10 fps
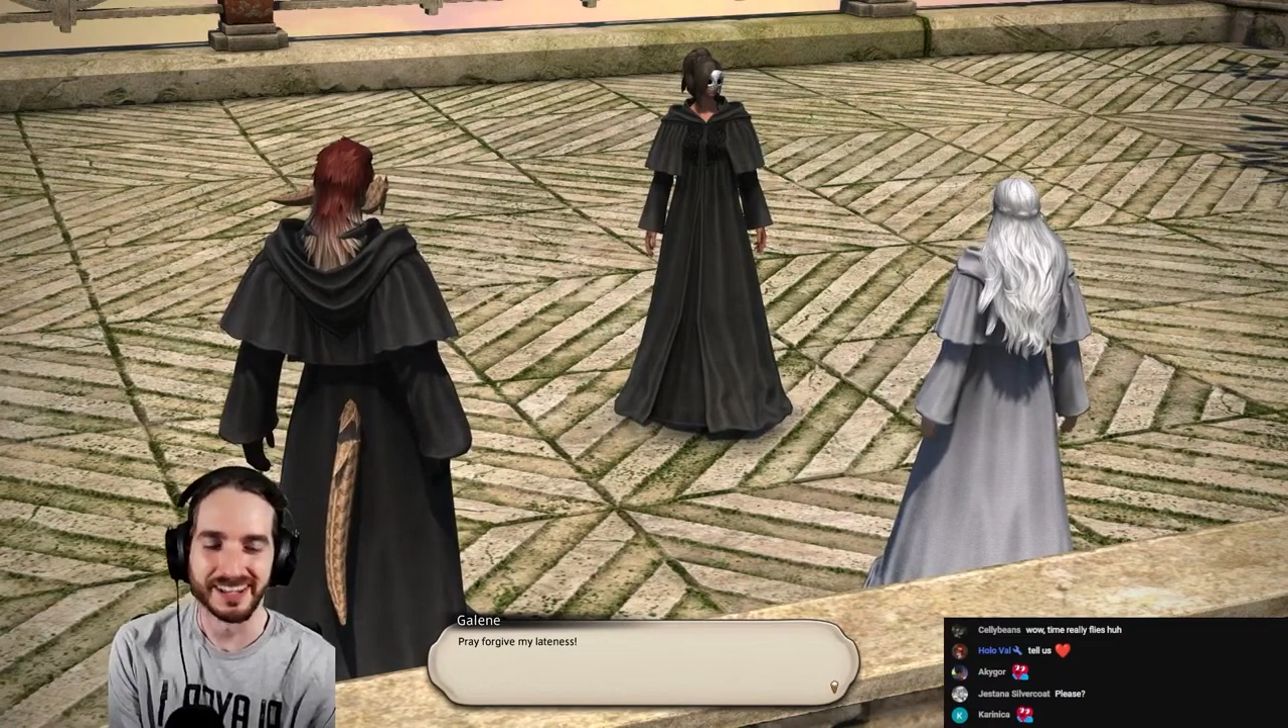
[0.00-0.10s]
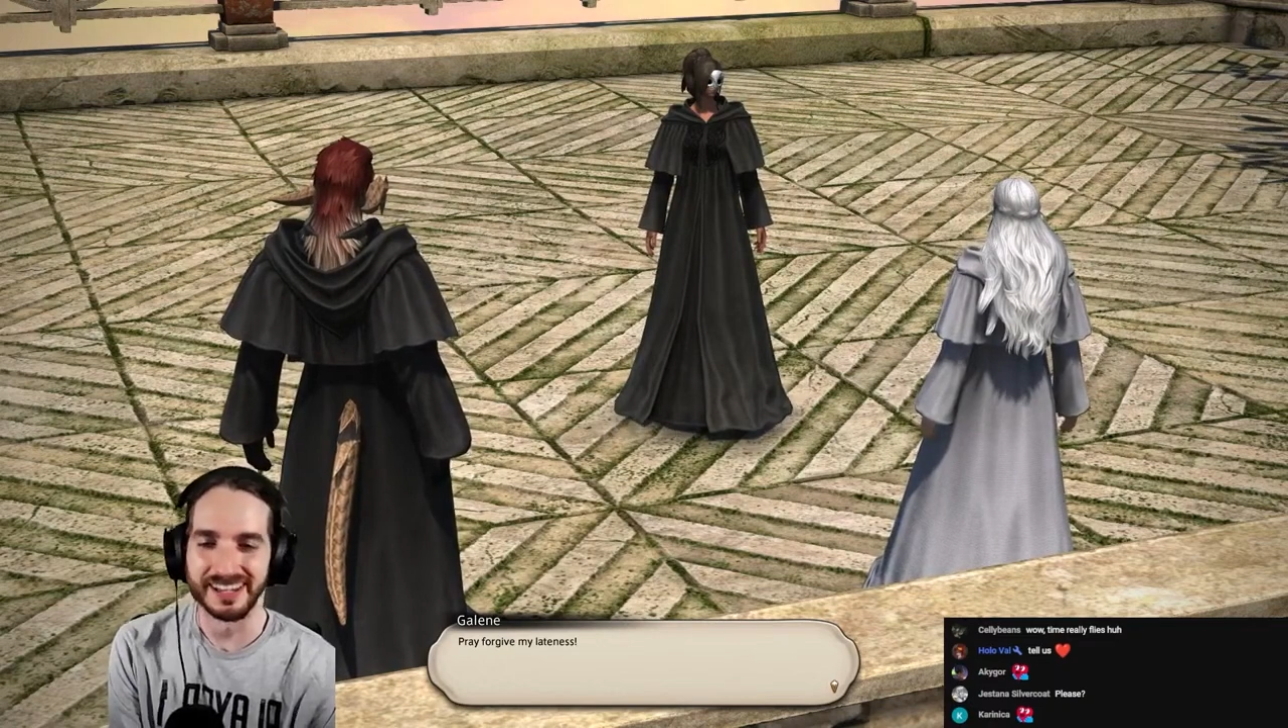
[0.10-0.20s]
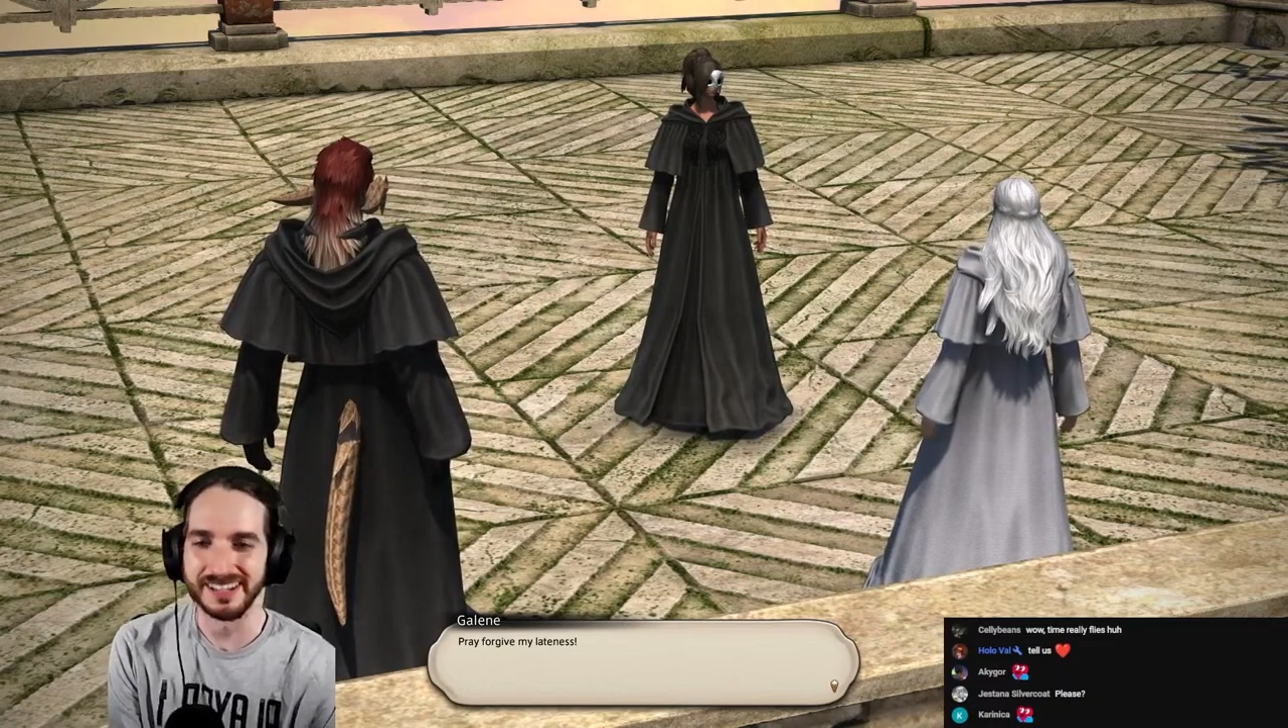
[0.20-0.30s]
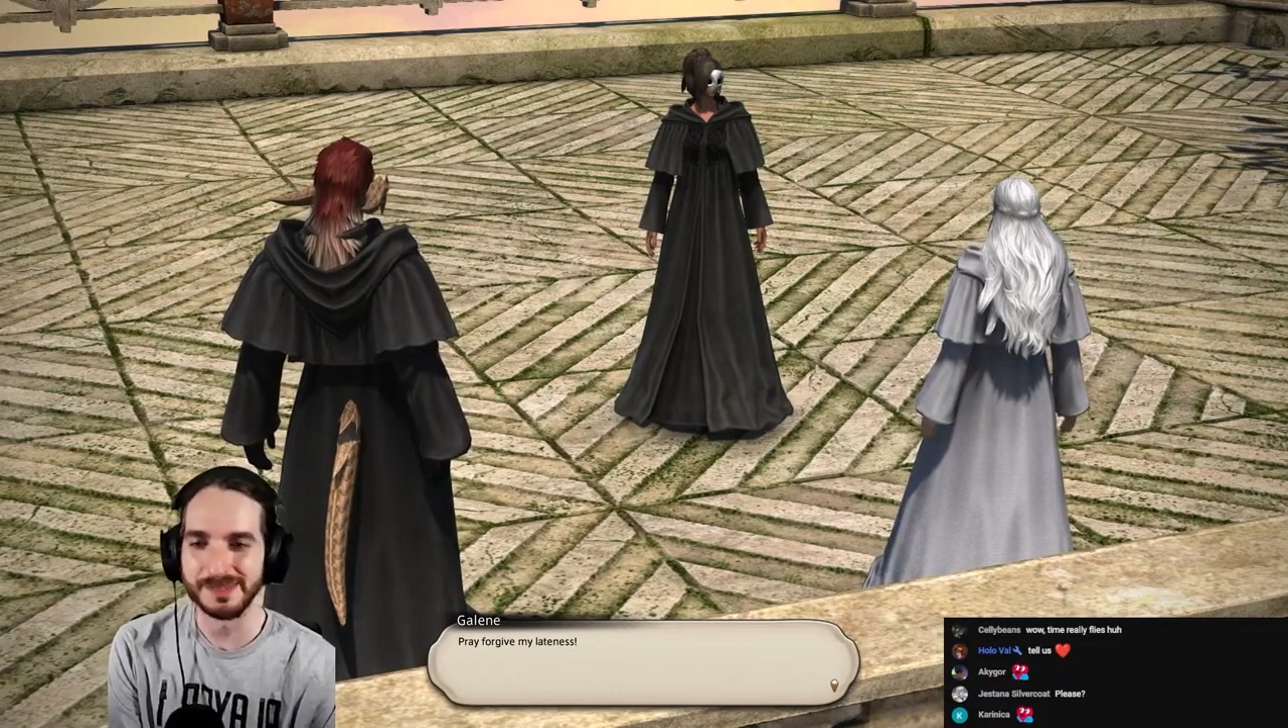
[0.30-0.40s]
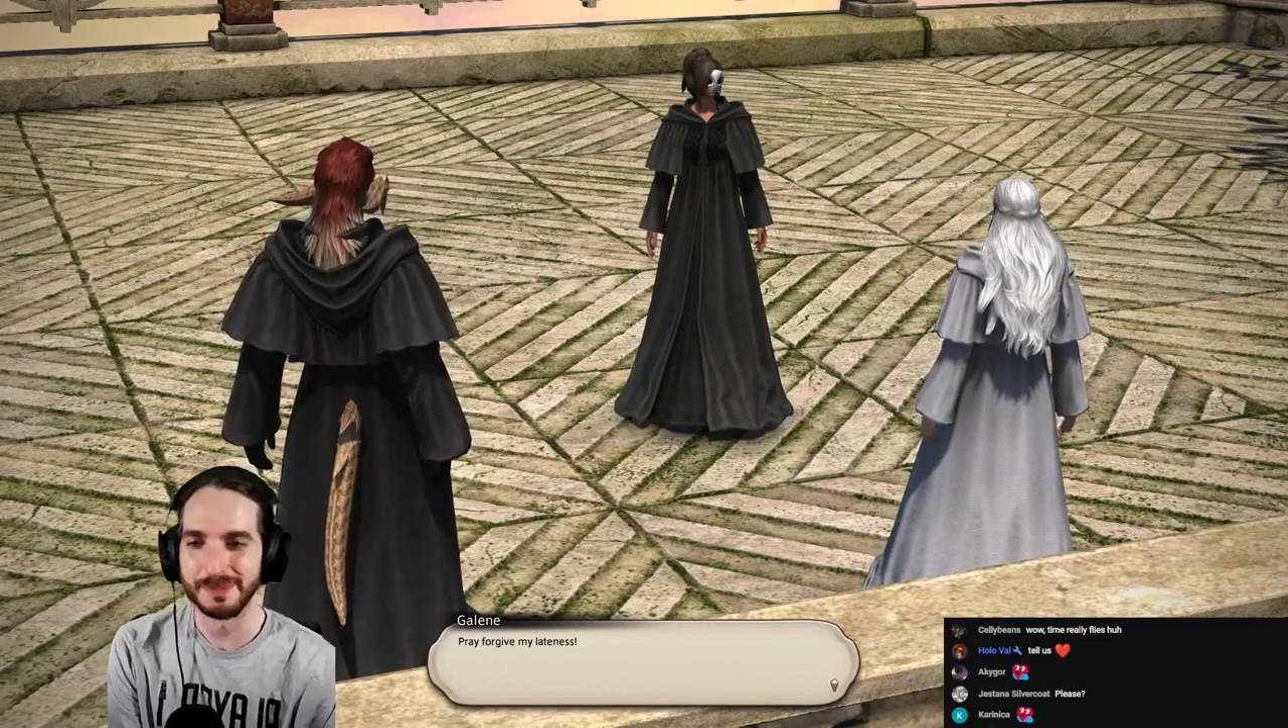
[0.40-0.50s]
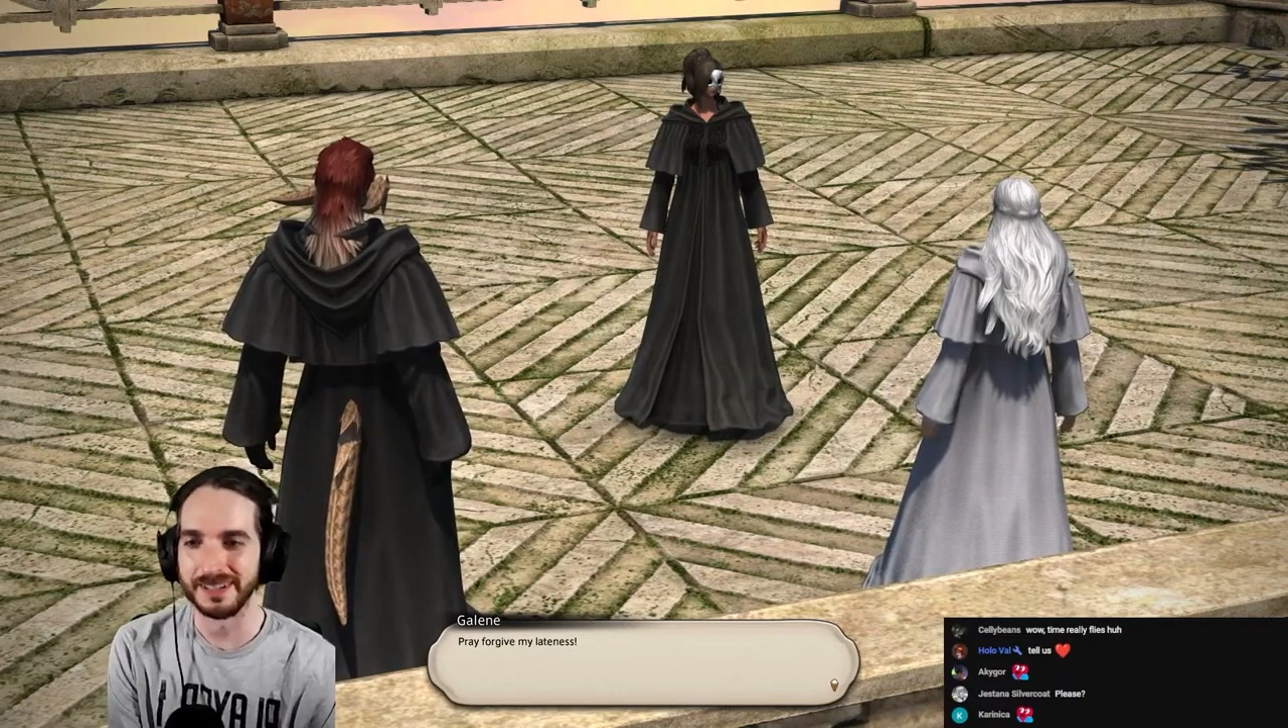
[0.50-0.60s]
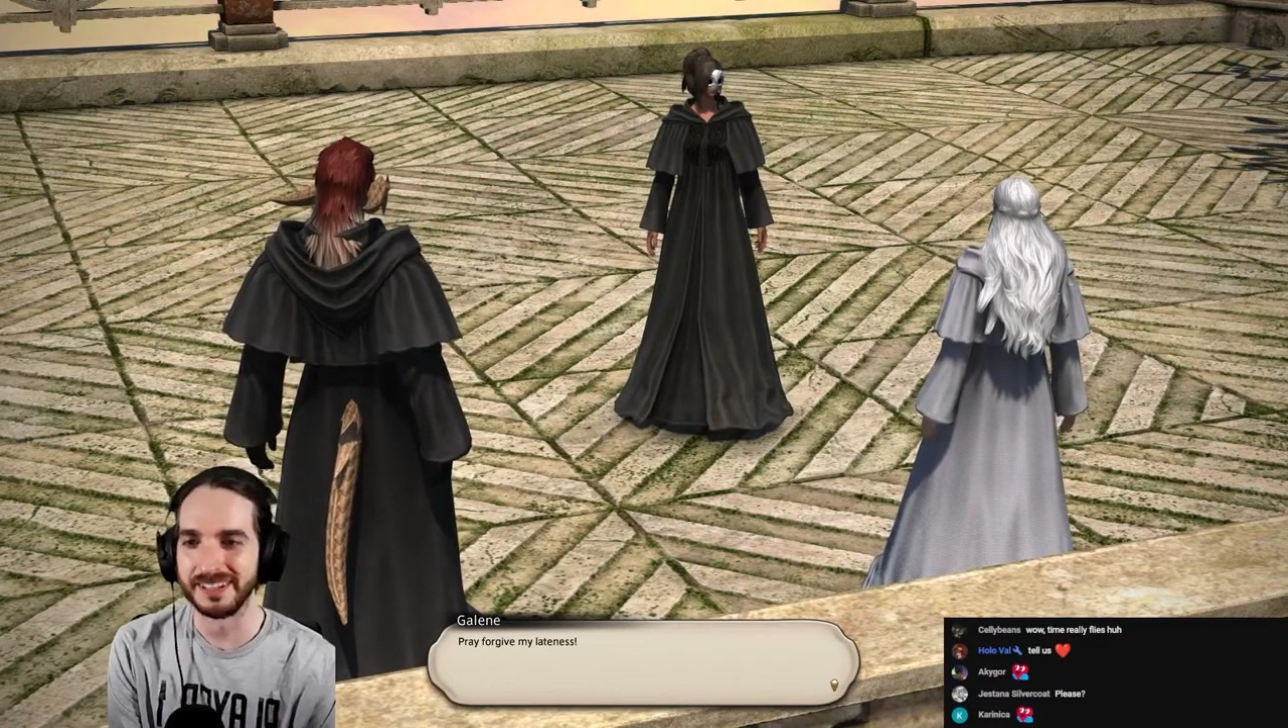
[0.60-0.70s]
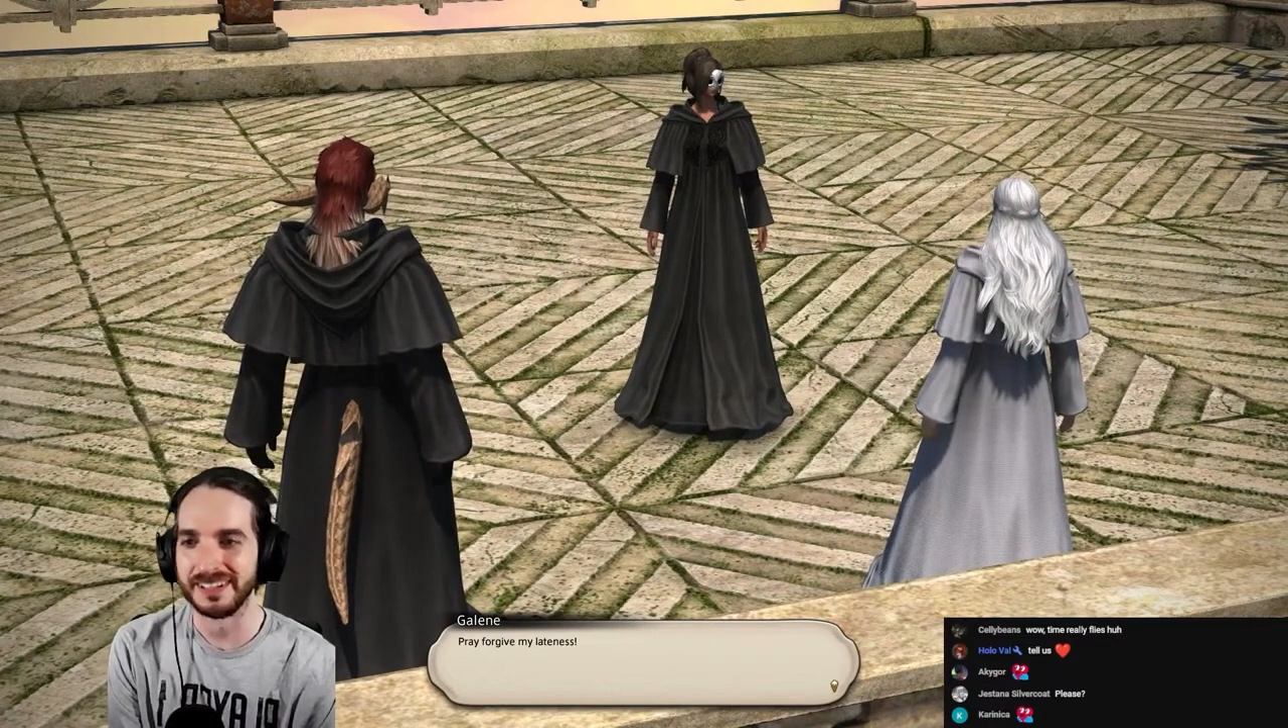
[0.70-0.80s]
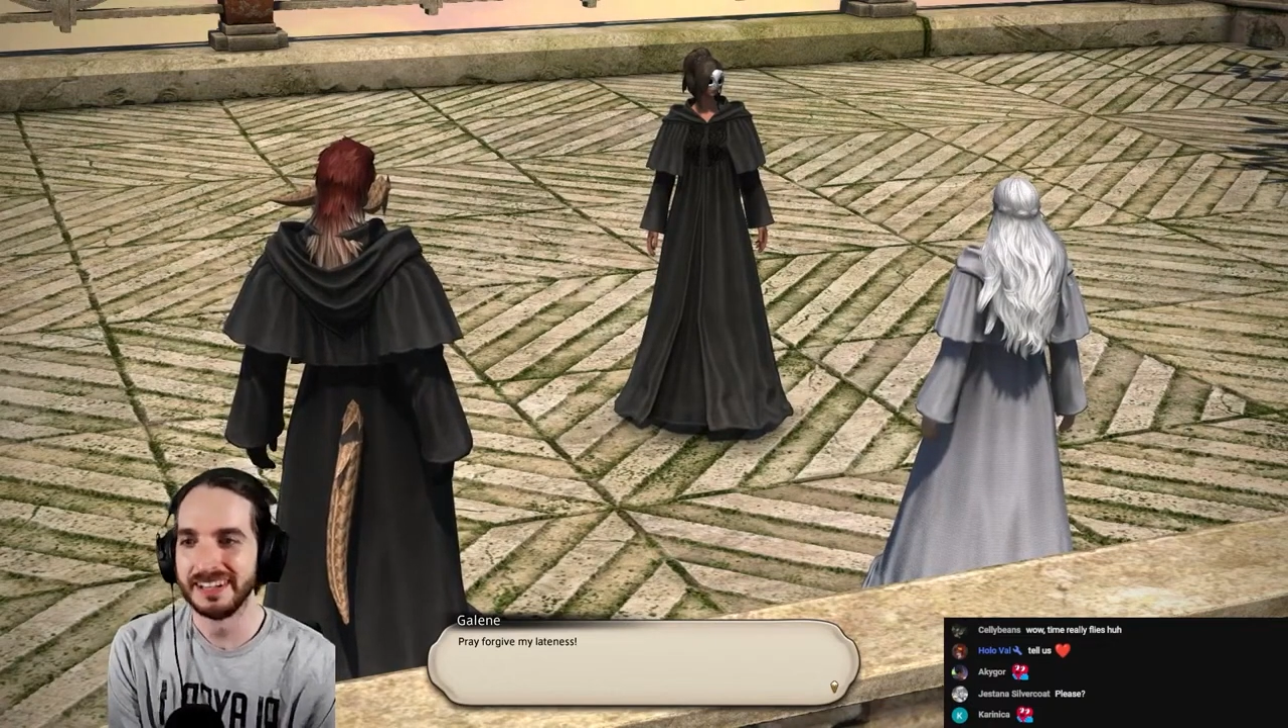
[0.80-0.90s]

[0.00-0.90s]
and it's been